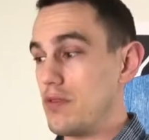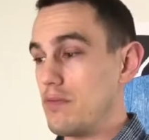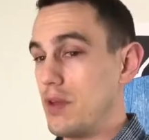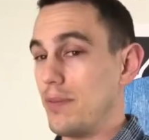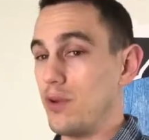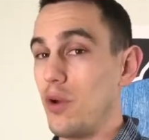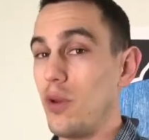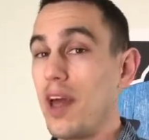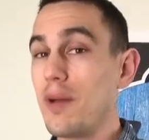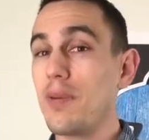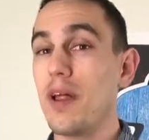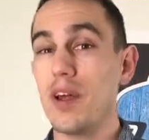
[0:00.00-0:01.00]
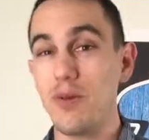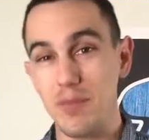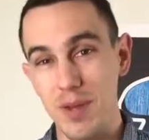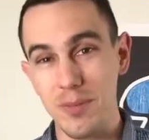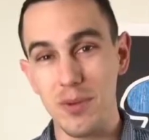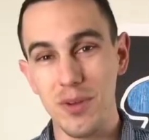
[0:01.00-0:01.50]
people who don't like playing with
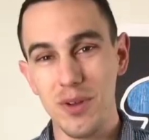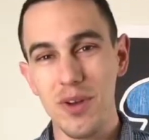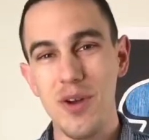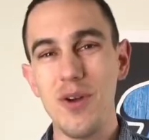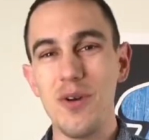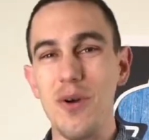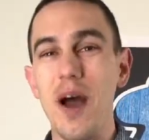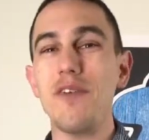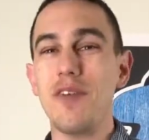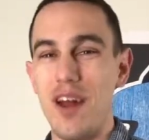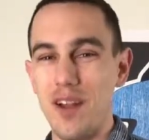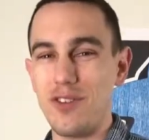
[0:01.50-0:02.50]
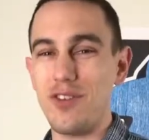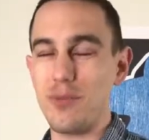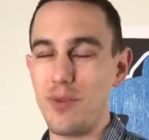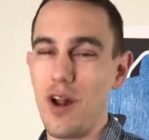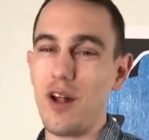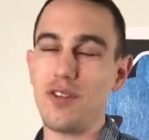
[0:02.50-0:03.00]
people who have analysis
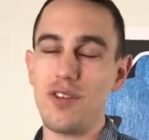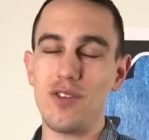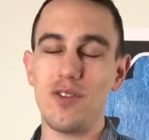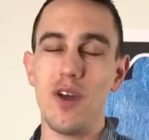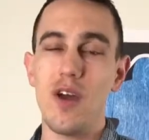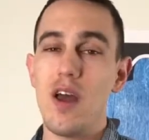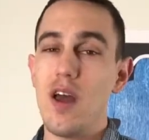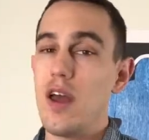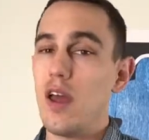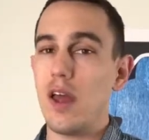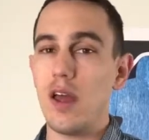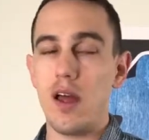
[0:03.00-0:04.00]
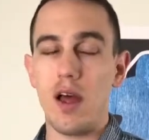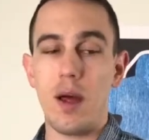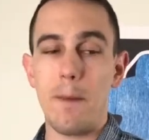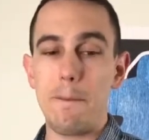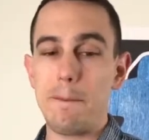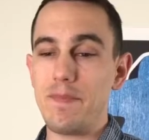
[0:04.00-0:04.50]
paralysis,
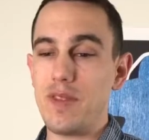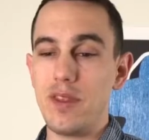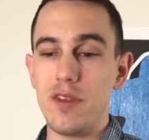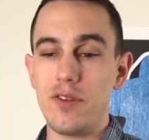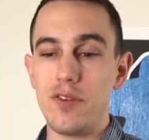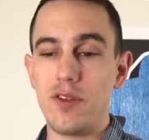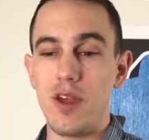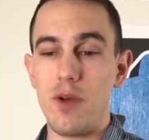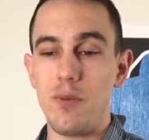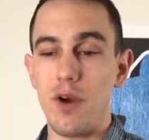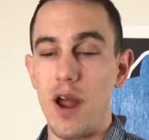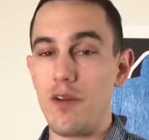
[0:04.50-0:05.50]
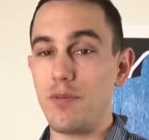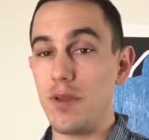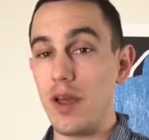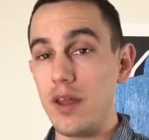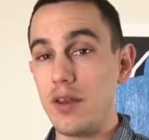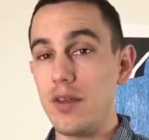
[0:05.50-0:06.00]
this is a game where I've
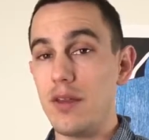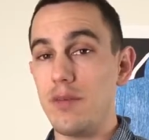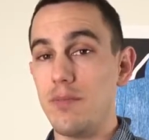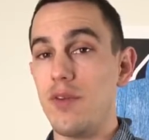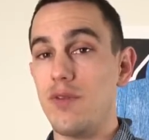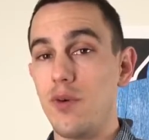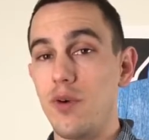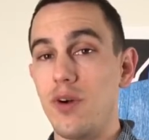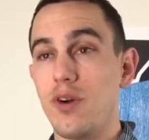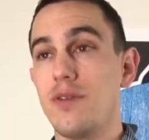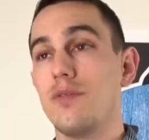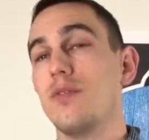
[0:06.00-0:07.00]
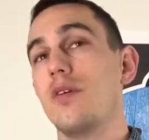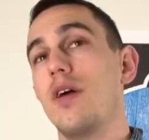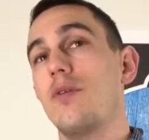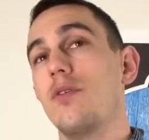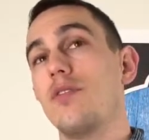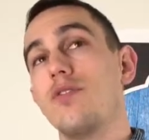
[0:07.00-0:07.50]
played before
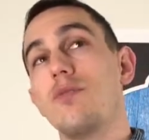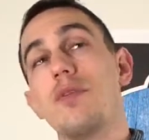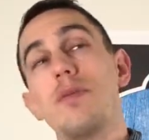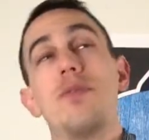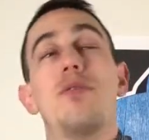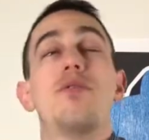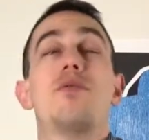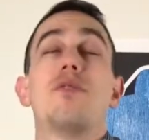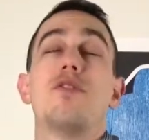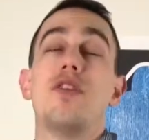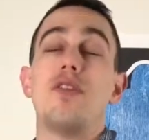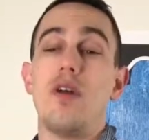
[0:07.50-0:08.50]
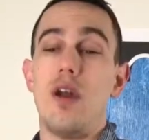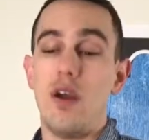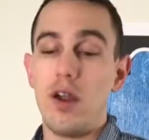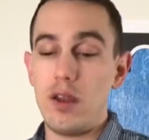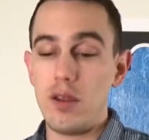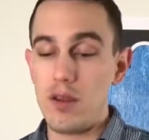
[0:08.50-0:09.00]
with some people who will sit there
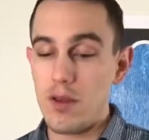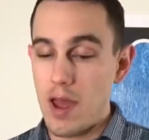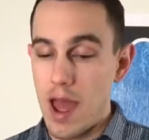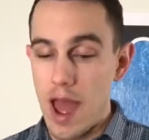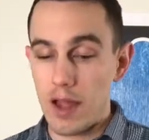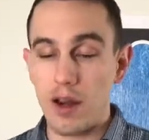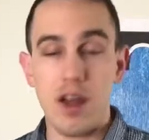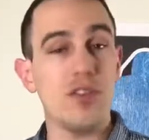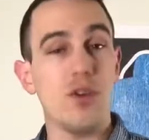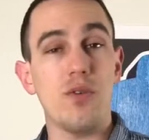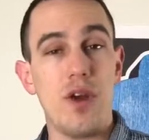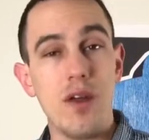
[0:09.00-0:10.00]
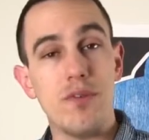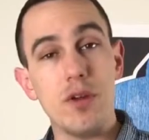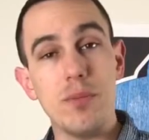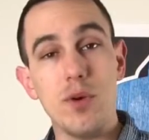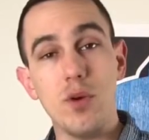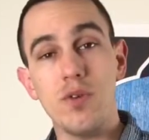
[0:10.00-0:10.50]
and agonize over every
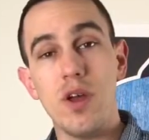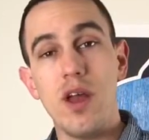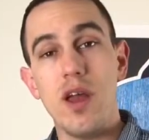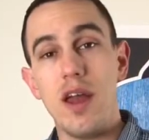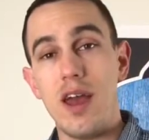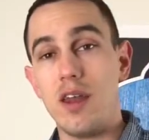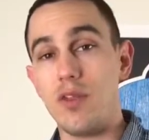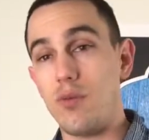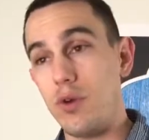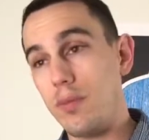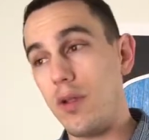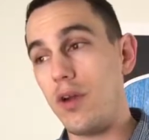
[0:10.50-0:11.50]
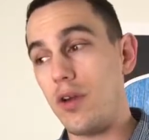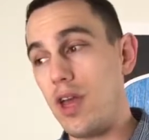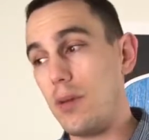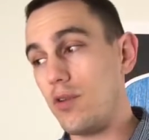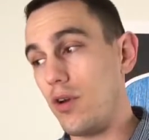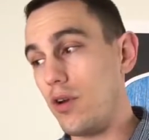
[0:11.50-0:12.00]
move, and a 3-player
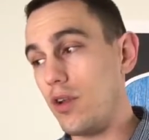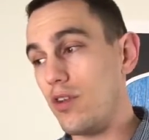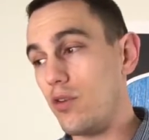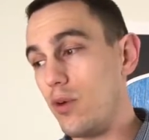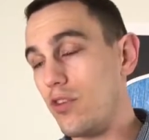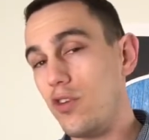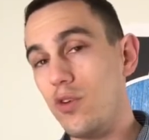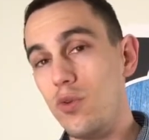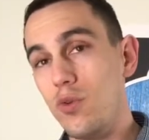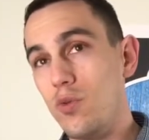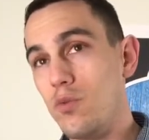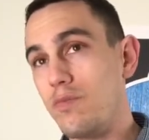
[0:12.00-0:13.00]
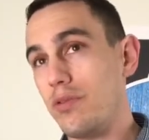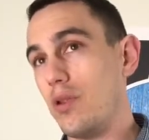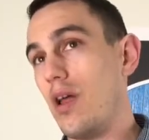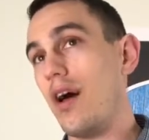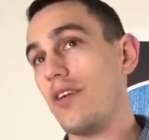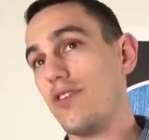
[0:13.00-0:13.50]
game turned into a
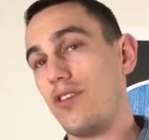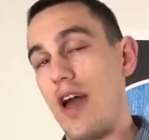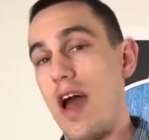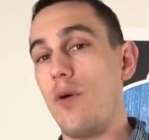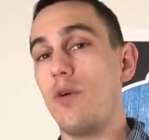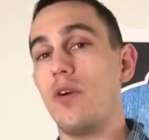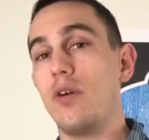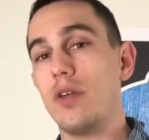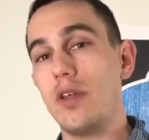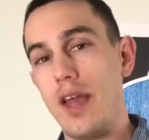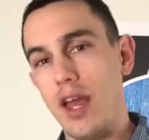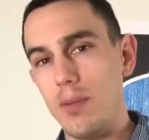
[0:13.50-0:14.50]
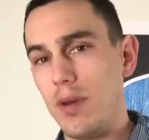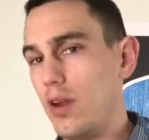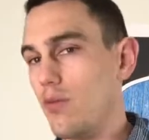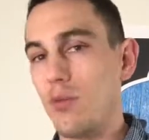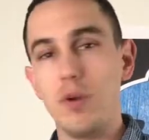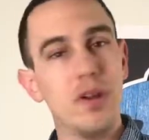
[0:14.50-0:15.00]
2+ hour game, and
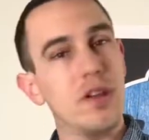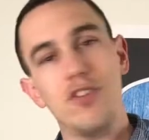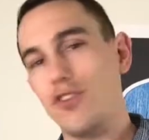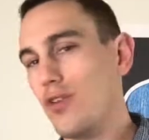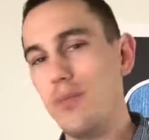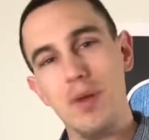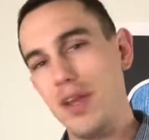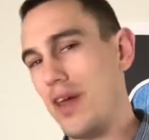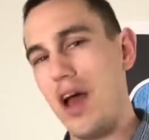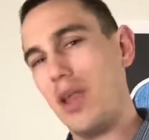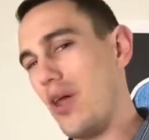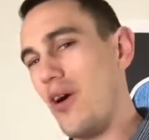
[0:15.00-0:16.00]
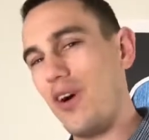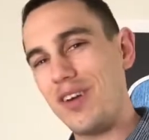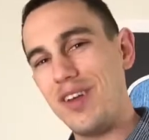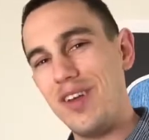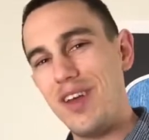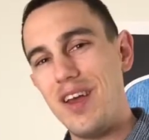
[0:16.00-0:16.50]
it really shouldn't be that long.
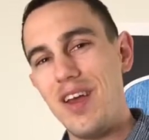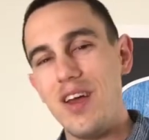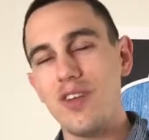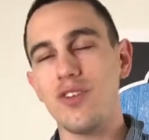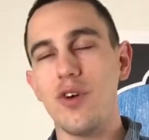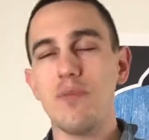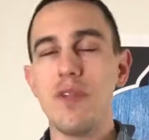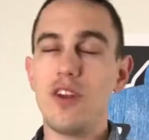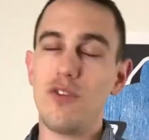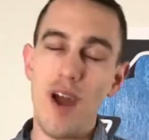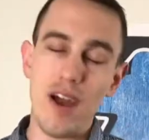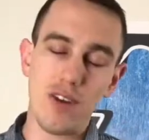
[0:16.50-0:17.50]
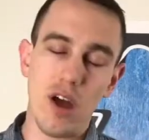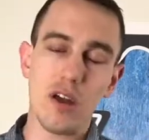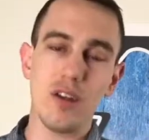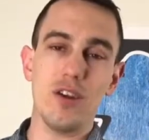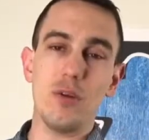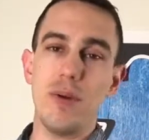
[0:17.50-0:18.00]
So it dragged on a
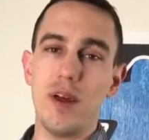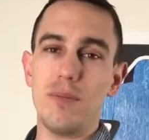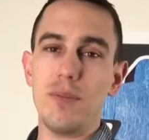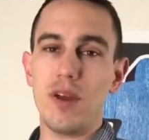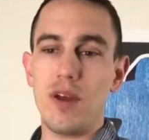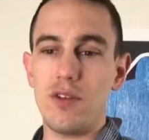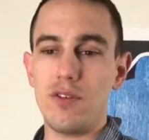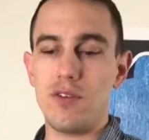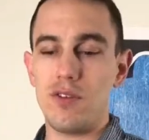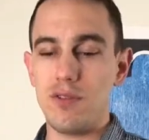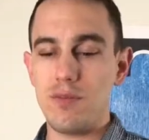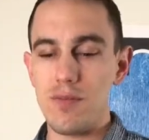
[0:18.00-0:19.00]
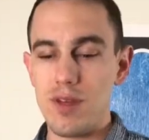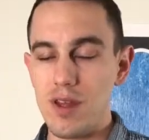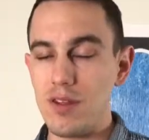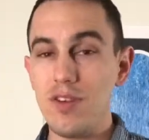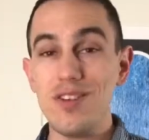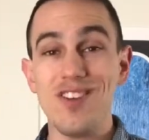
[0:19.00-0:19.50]
little bit because
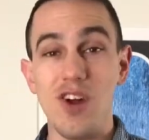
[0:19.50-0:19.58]
it's easy to